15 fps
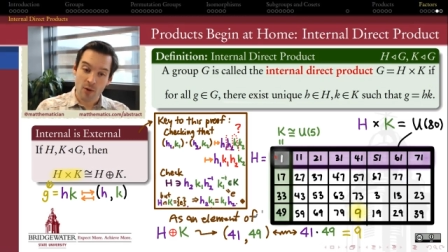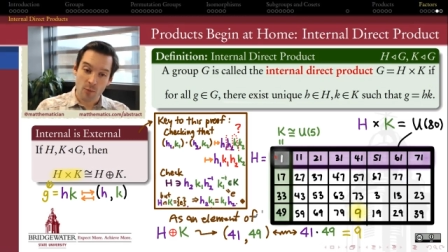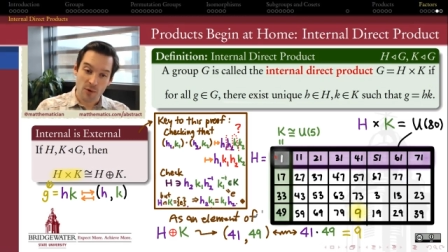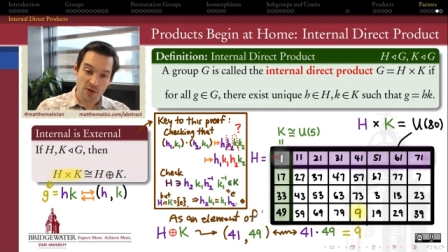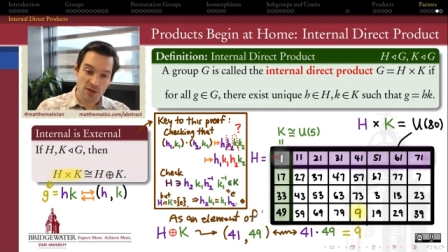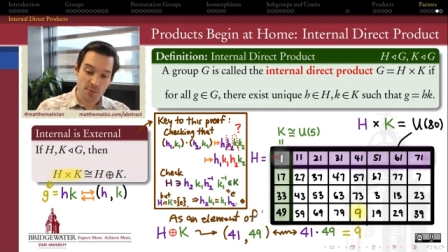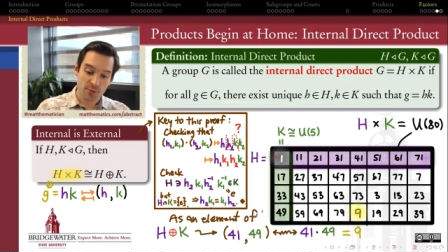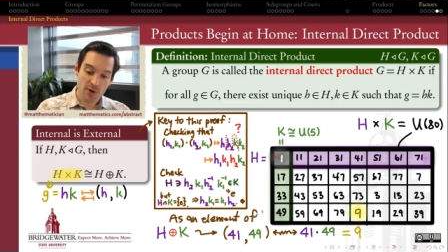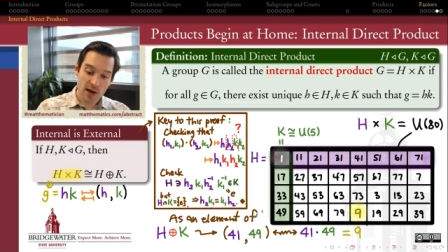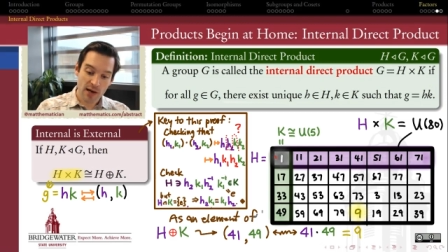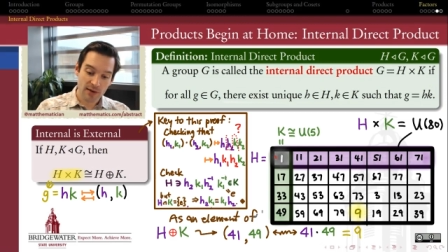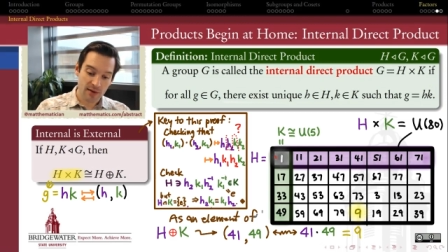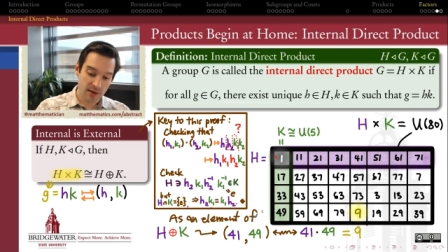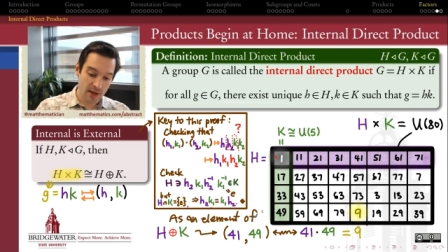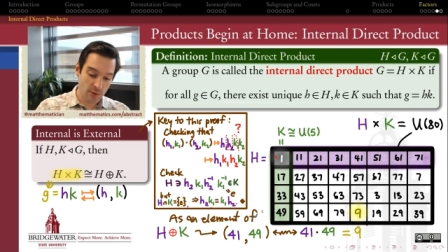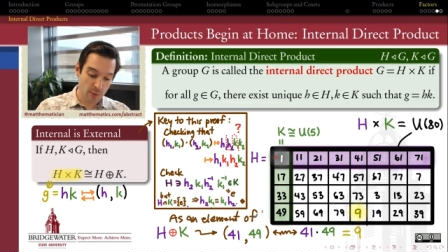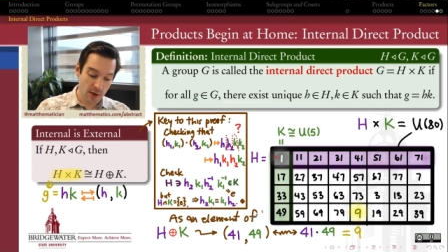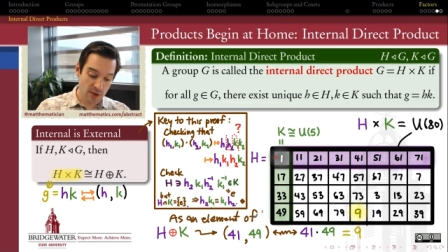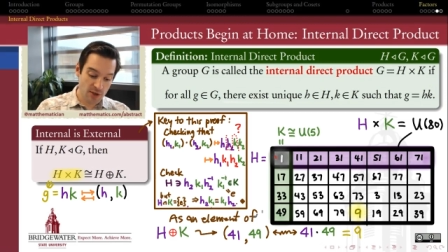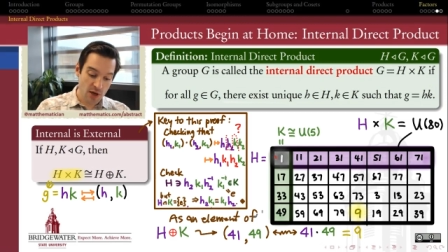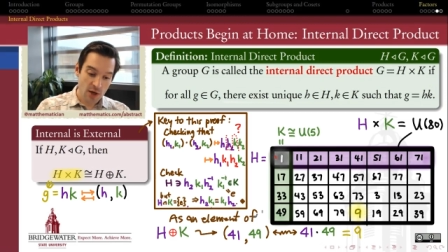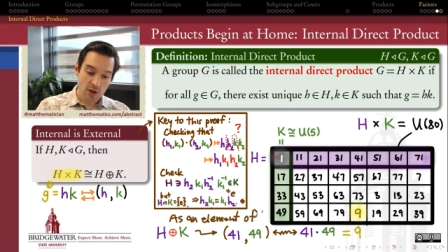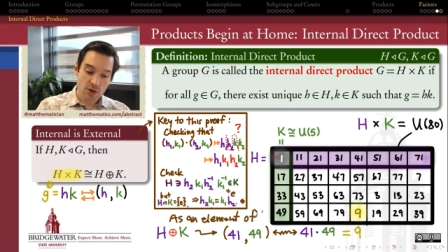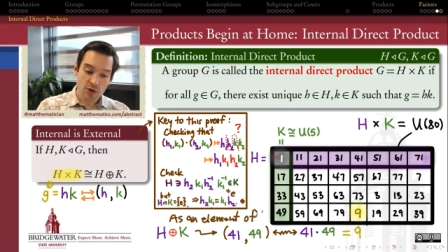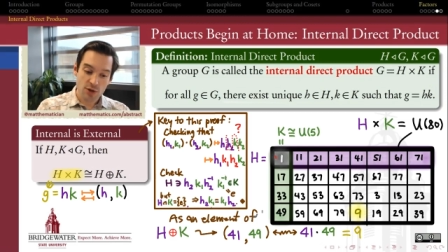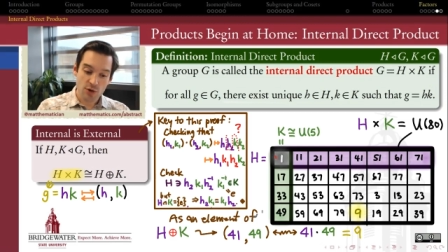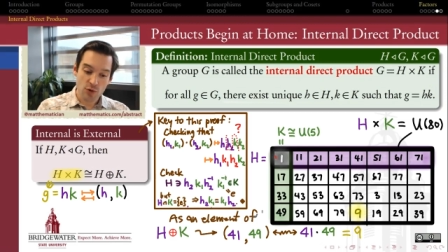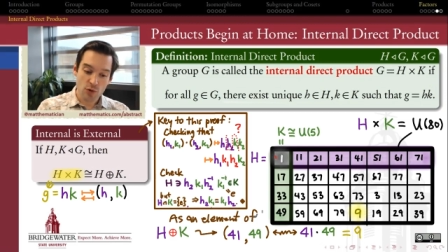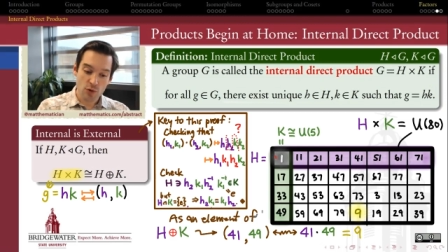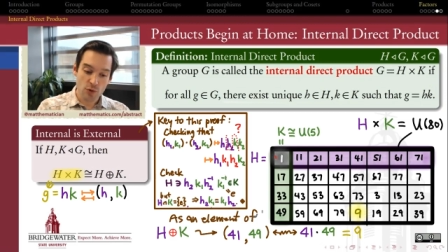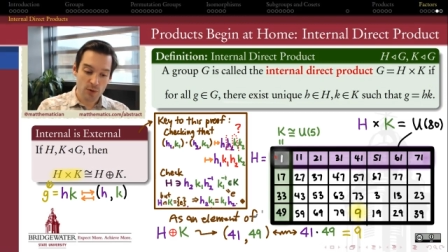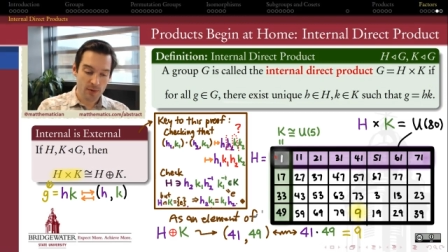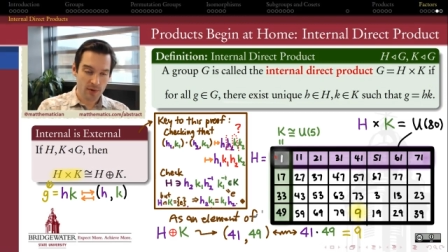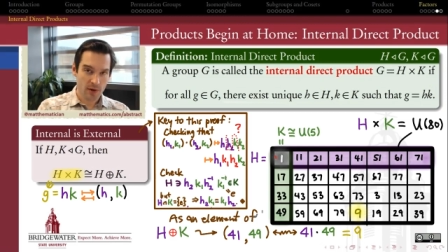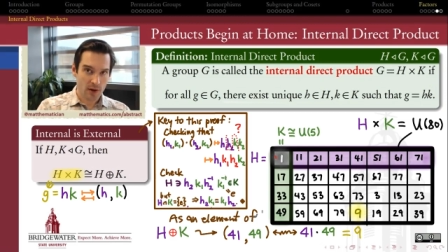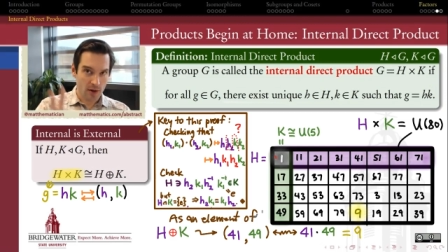which is a product in which two